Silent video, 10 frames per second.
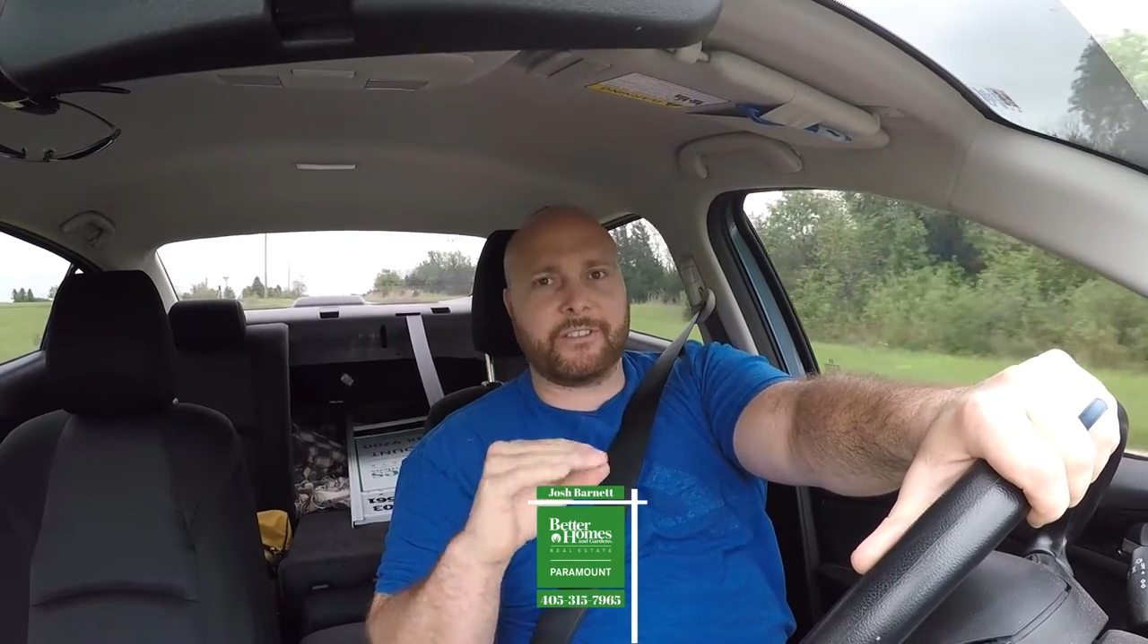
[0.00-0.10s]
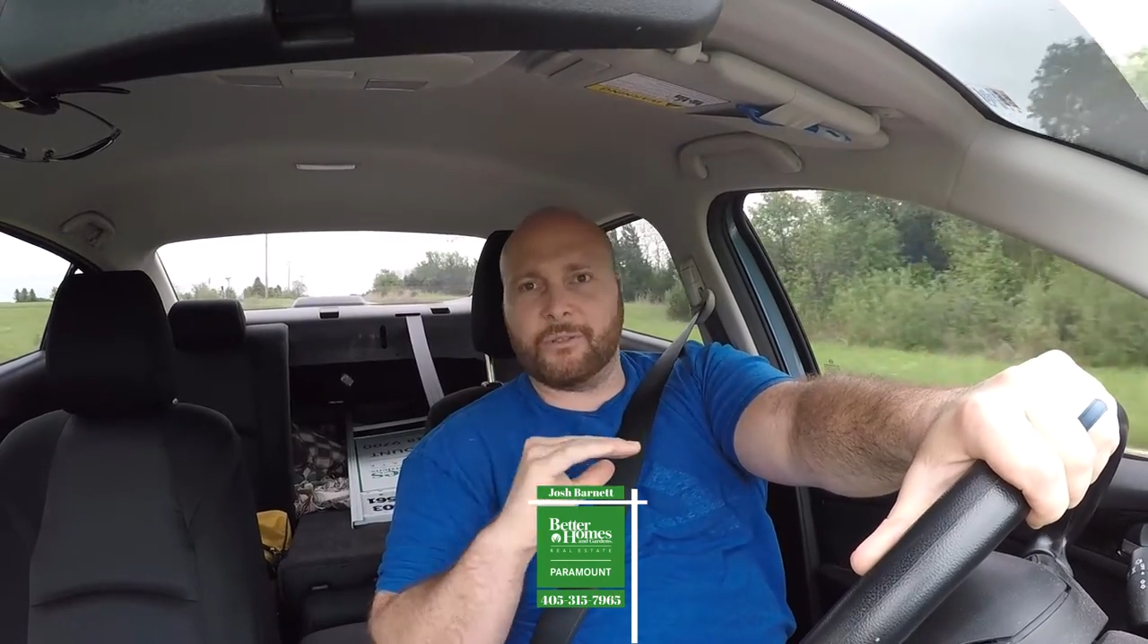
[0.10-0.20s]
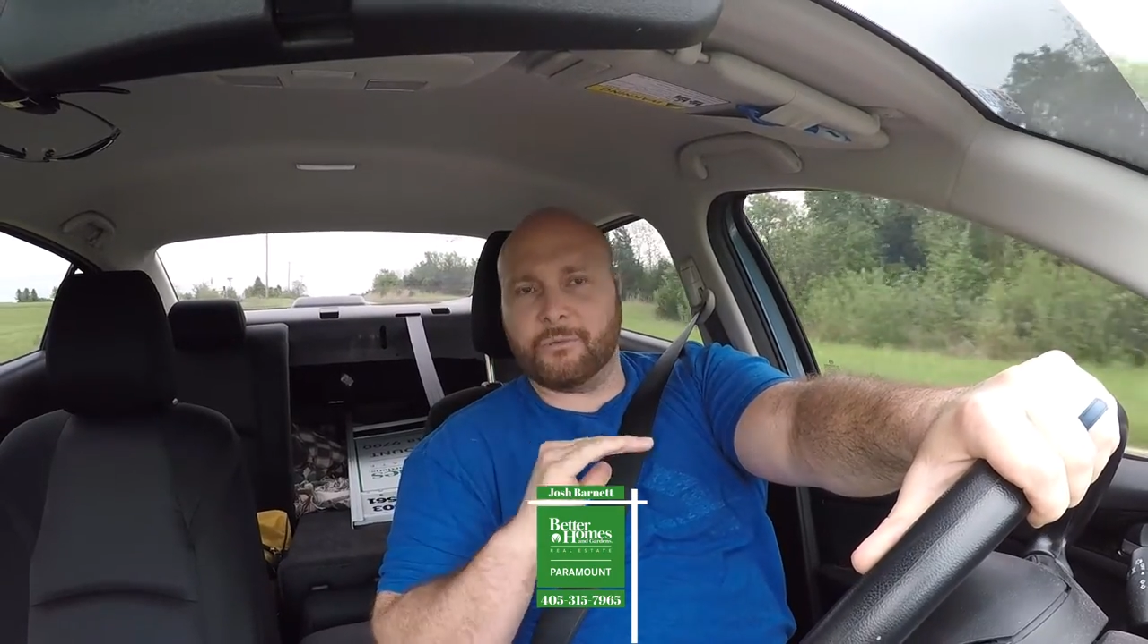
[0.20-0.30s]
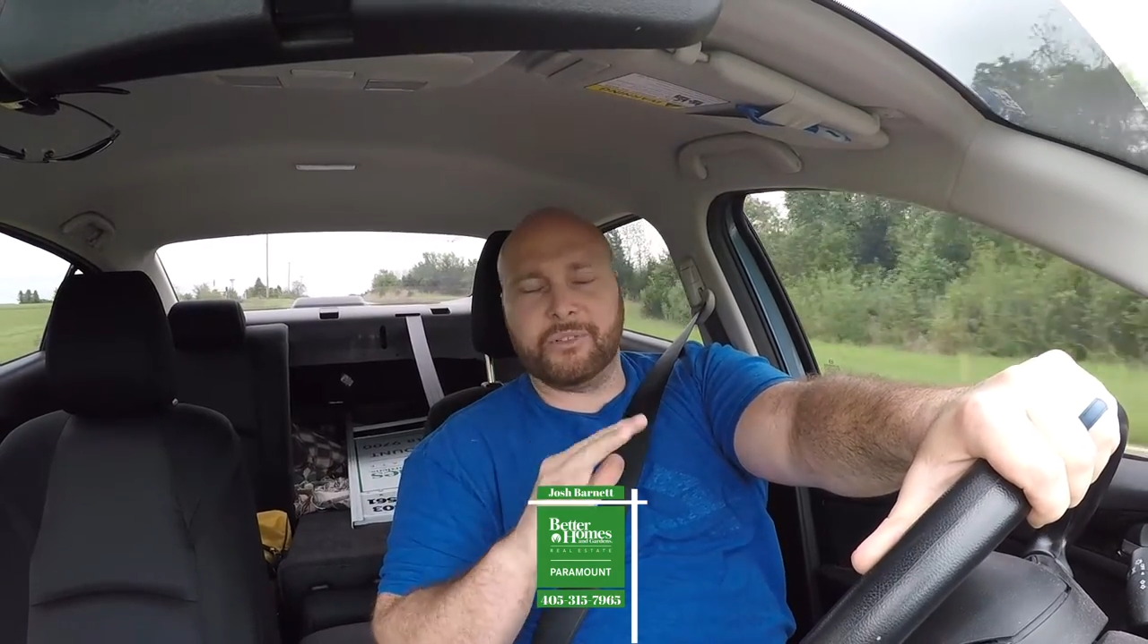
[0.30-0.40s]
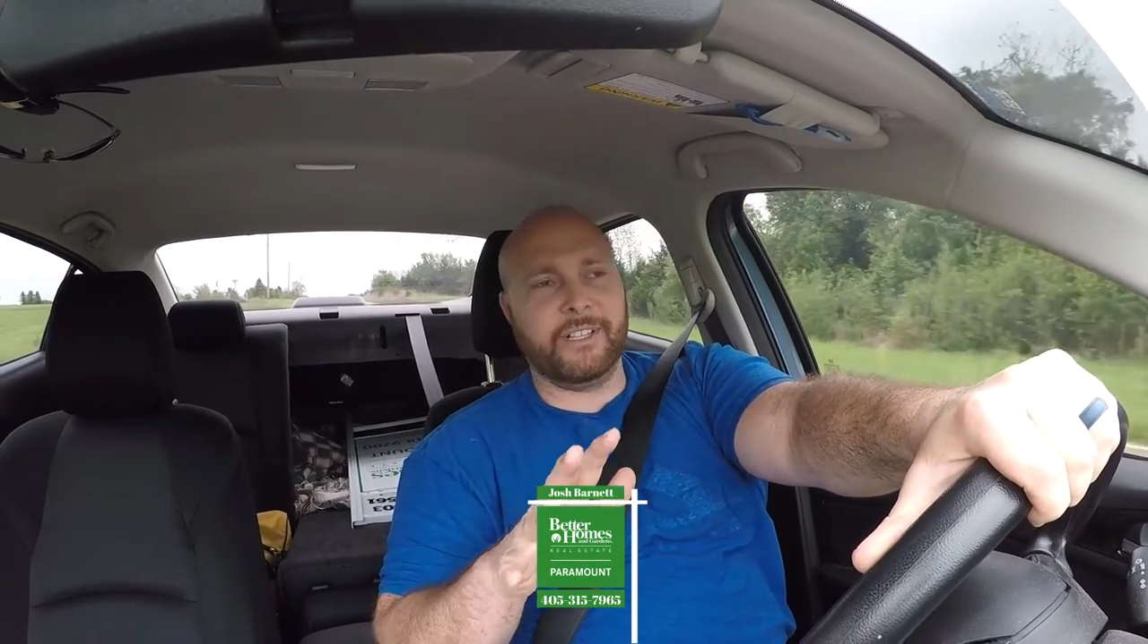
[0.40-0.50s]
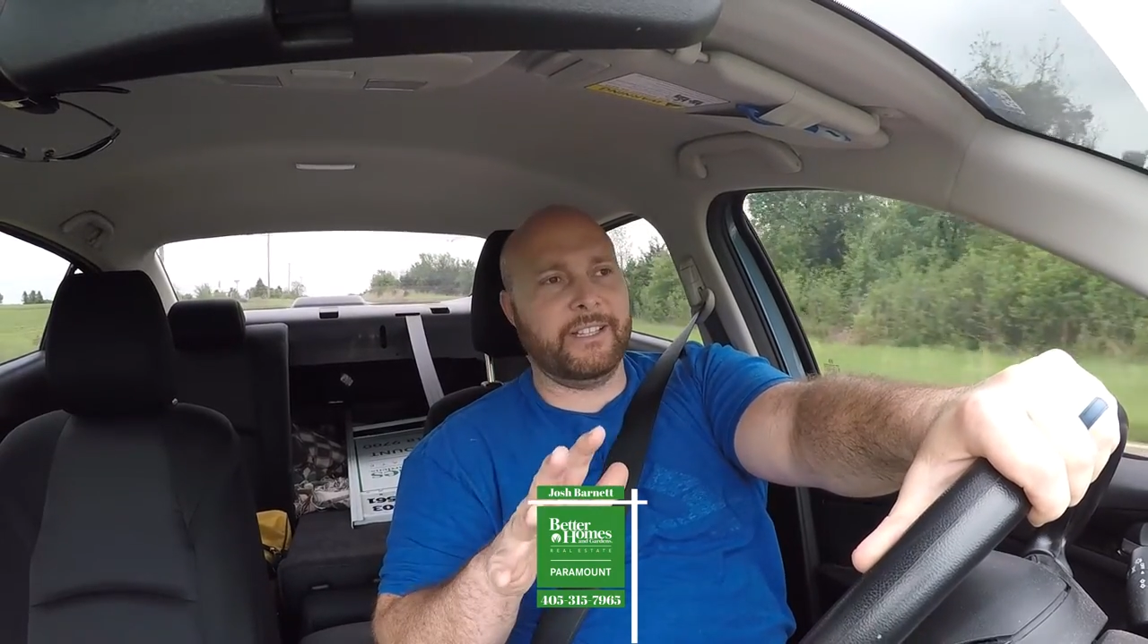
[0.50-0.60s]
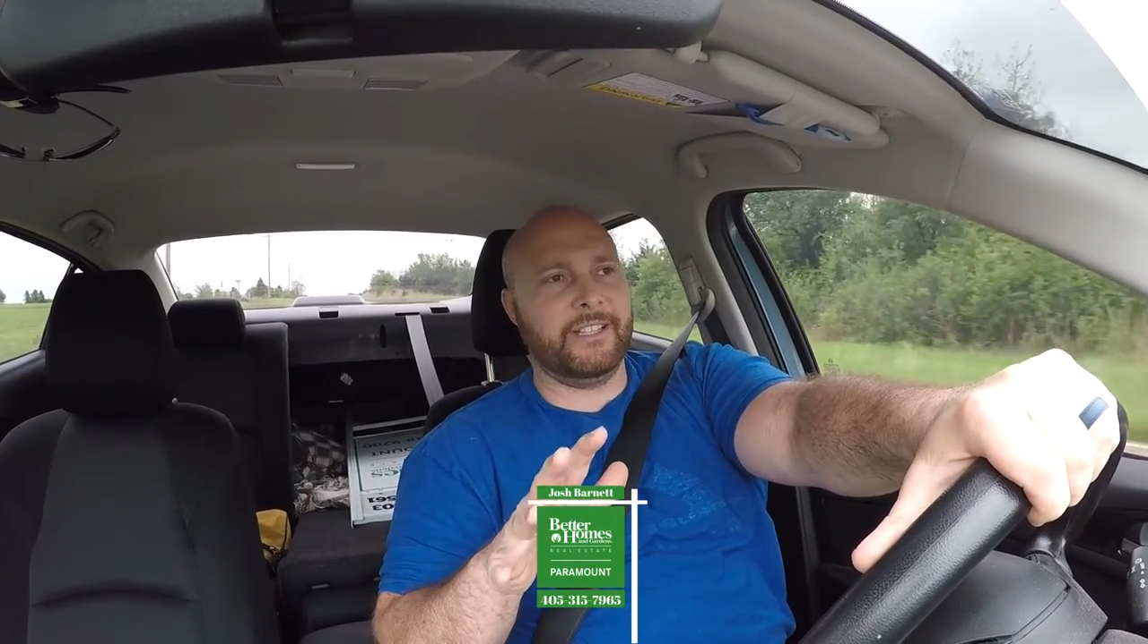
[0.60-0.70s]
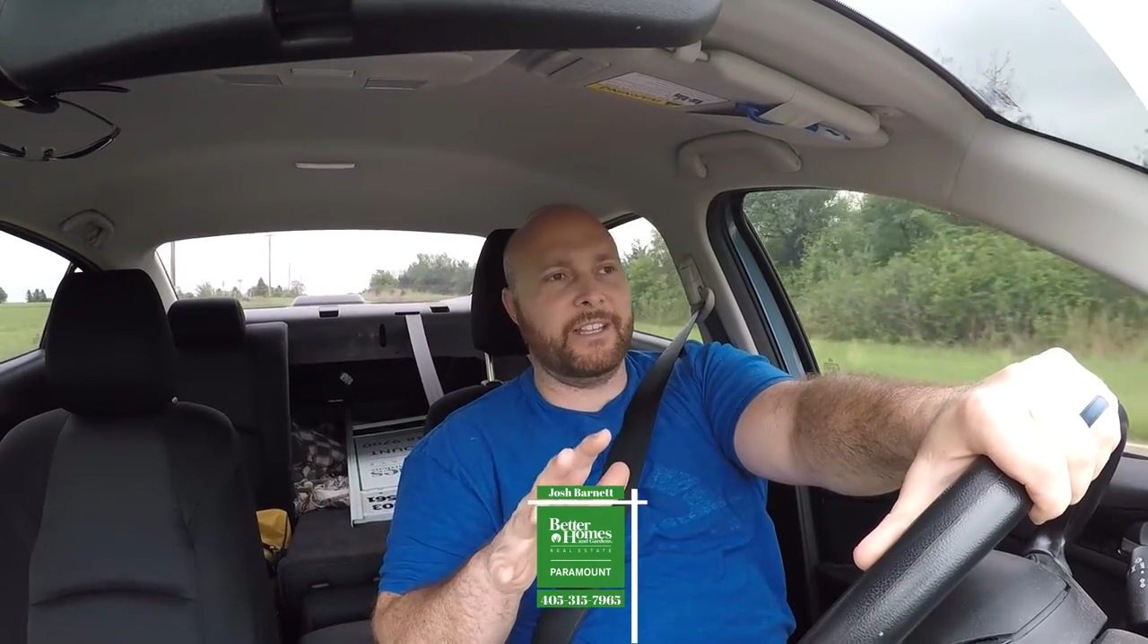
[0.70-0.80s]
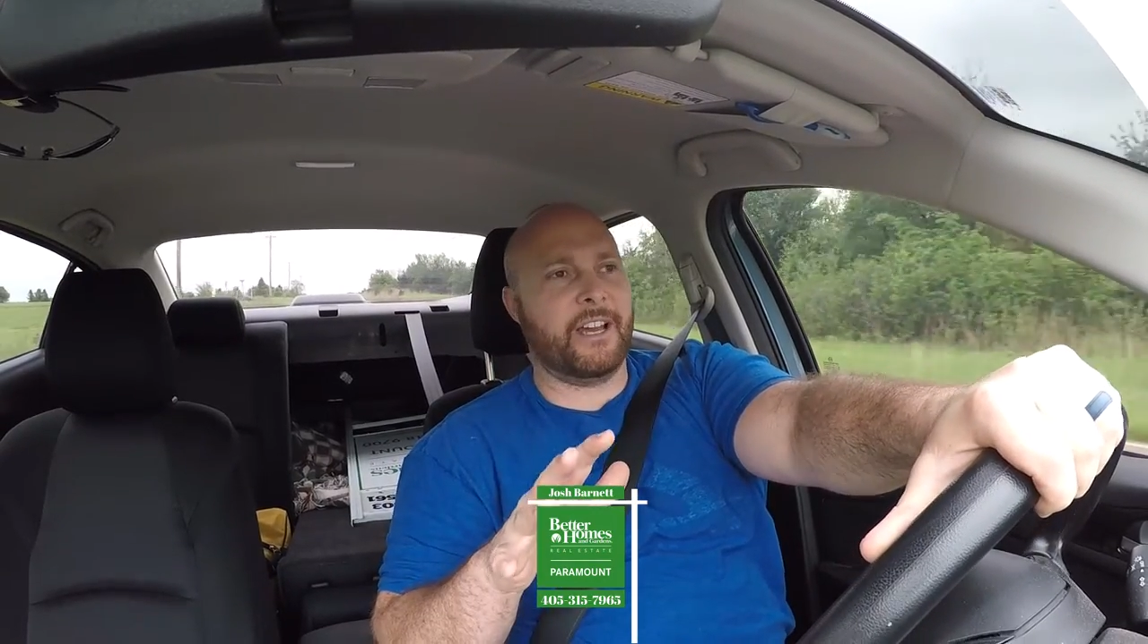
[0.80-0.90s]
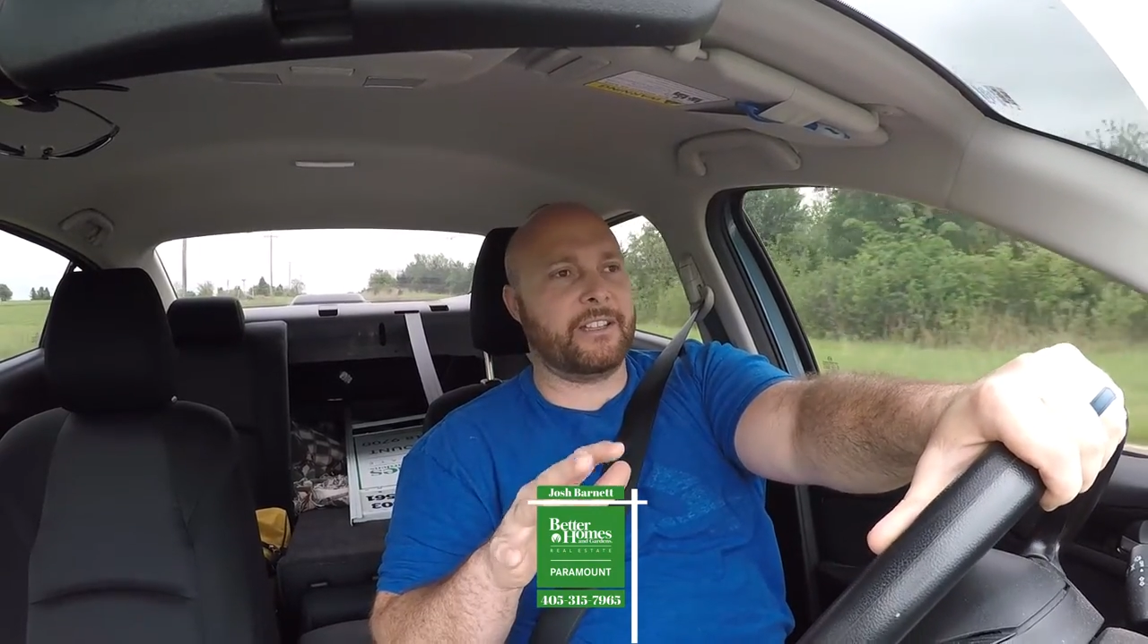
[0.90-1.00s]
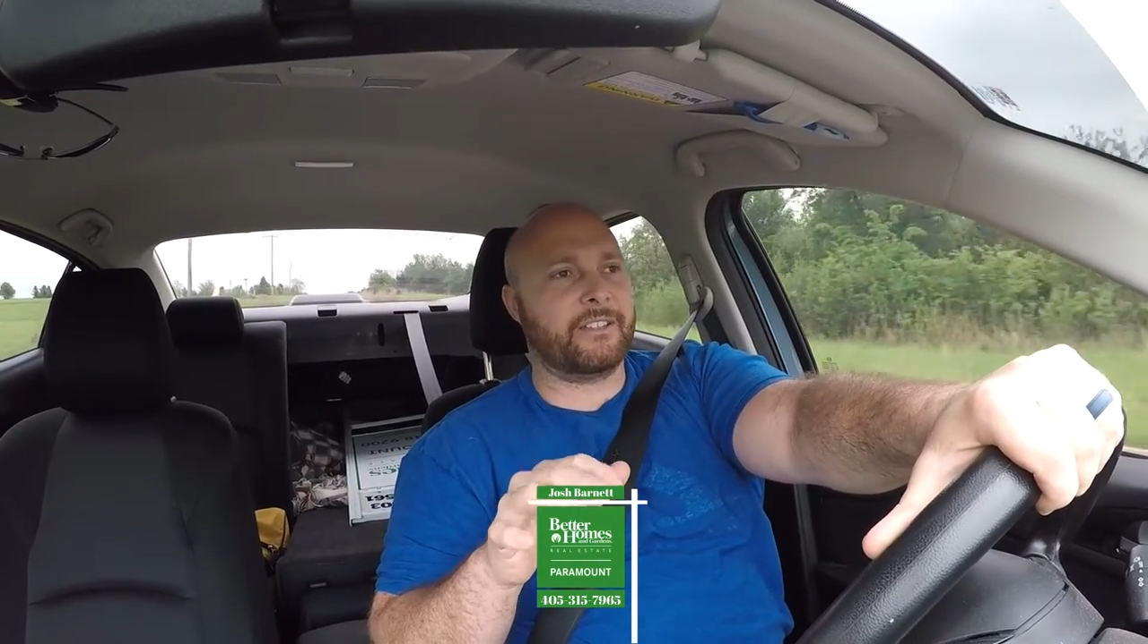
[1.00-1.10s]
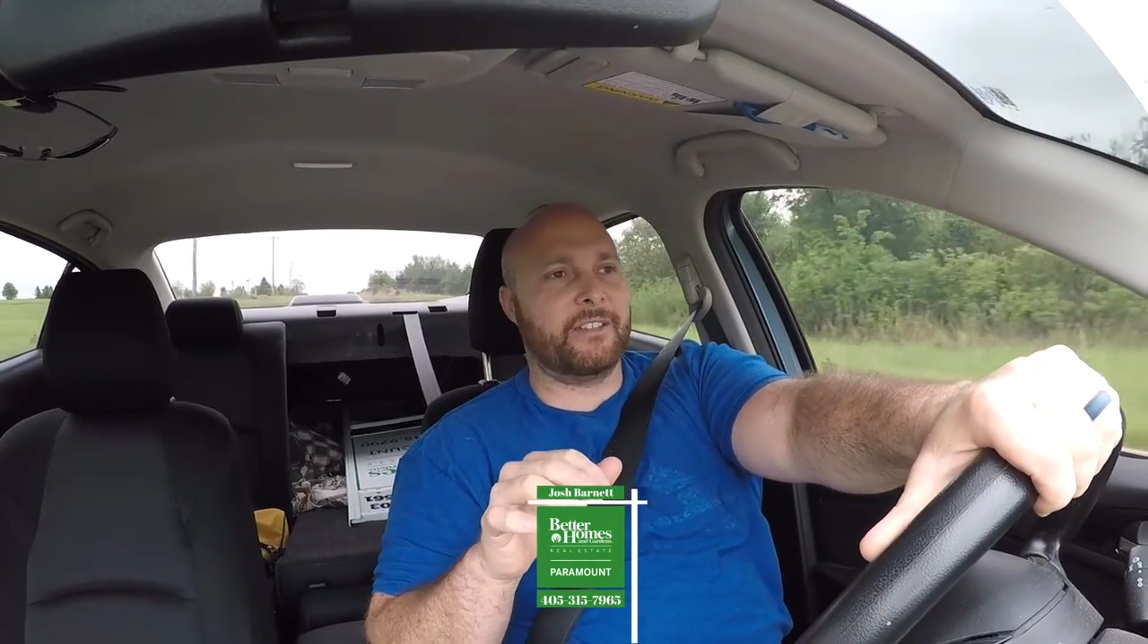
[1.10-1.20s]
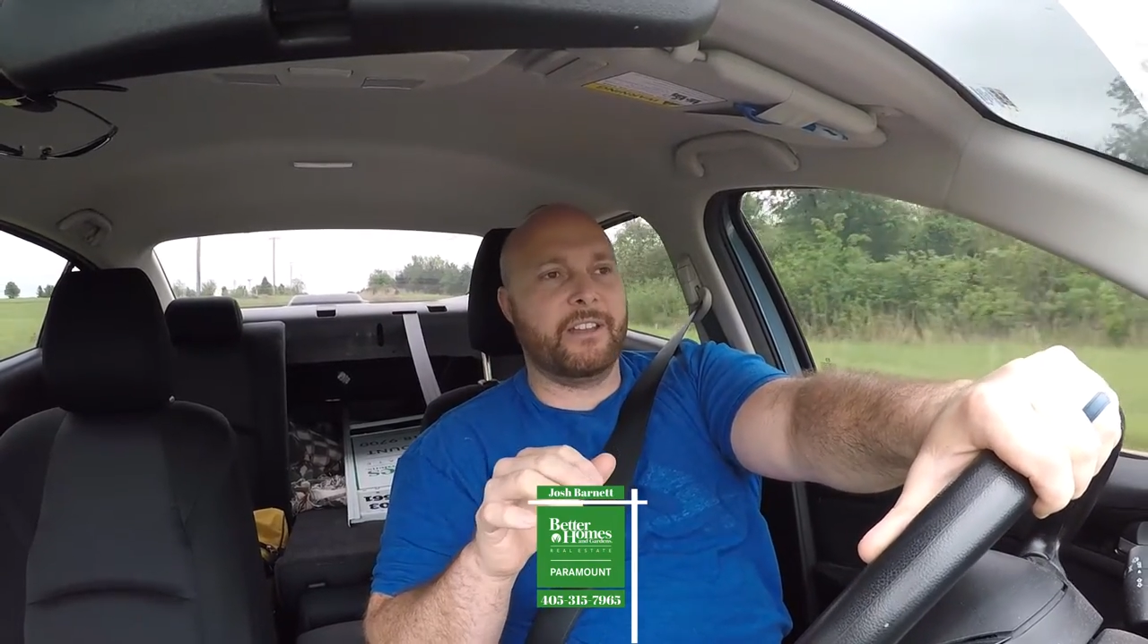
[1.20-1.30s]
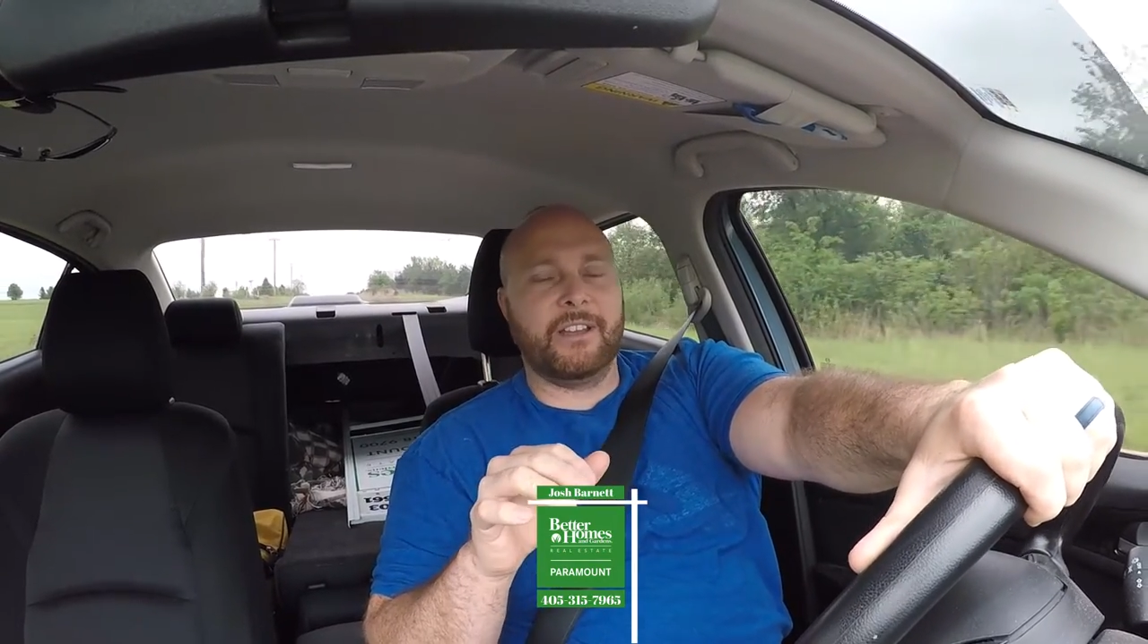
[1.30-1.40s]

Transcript: Completely nuts.